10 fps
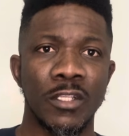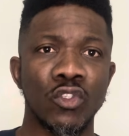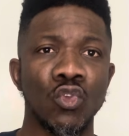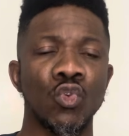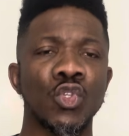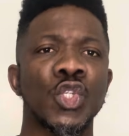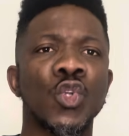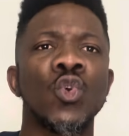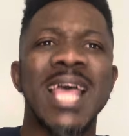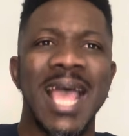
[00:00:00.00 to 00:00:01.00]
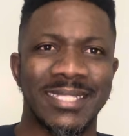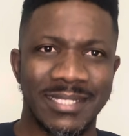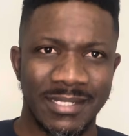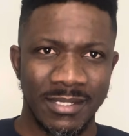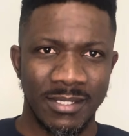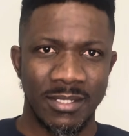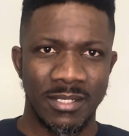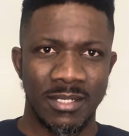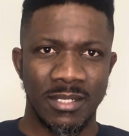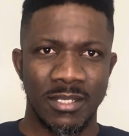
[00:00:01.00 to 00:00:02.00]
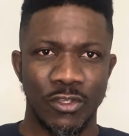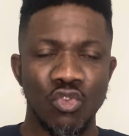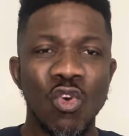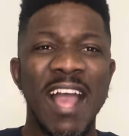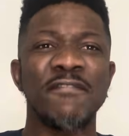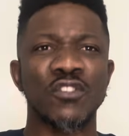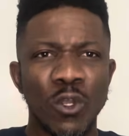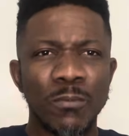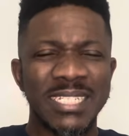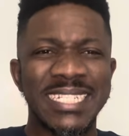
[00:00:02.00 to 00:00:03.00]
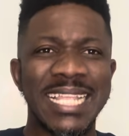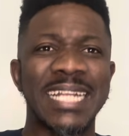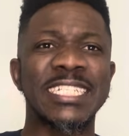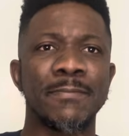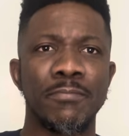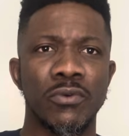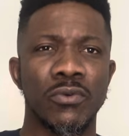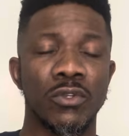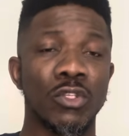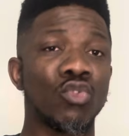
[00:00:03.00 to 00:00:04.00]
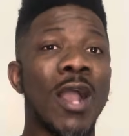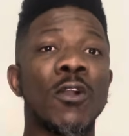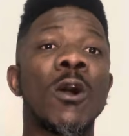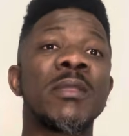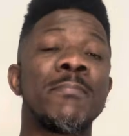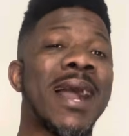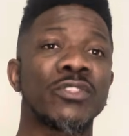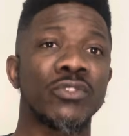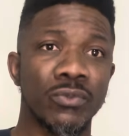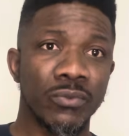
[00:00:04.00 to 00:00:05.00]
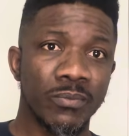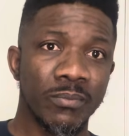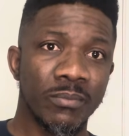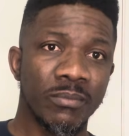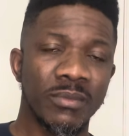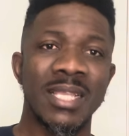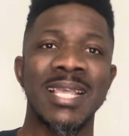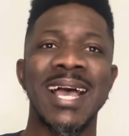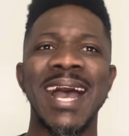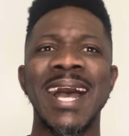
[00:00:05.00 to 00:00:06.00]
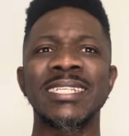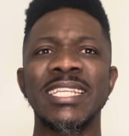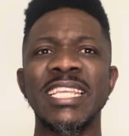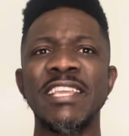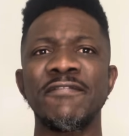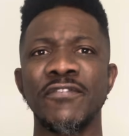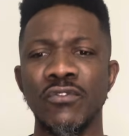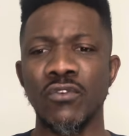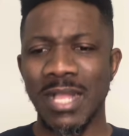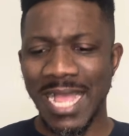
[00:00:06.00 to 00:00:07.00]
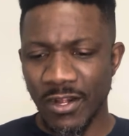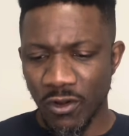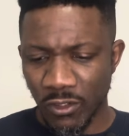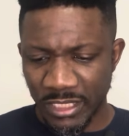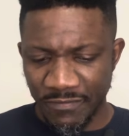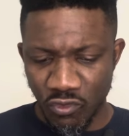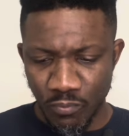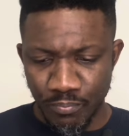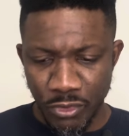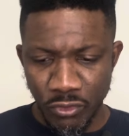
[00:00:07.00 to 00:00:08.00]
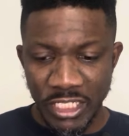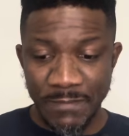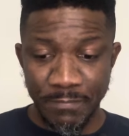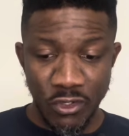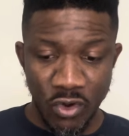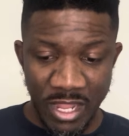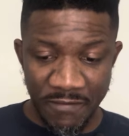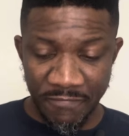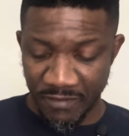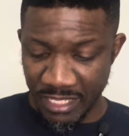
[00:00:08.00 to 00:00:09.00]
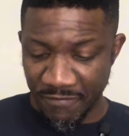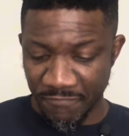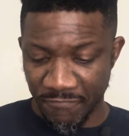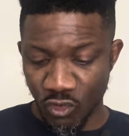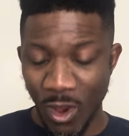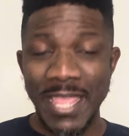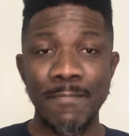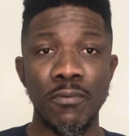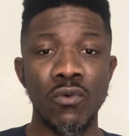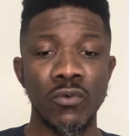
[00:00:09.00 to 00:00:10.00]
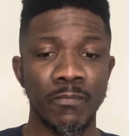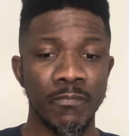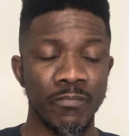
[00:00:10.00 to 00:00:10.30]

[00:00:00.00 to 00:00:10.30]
So show that you have something tangible you are coming back to. And if you cannot even build this POF, if you are able